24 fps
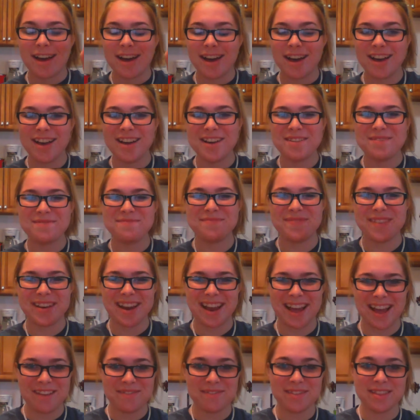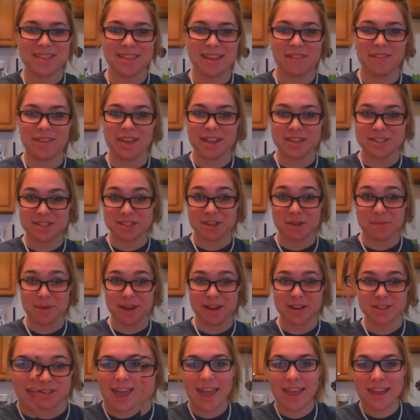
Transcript: Um, but I've been loving it so much.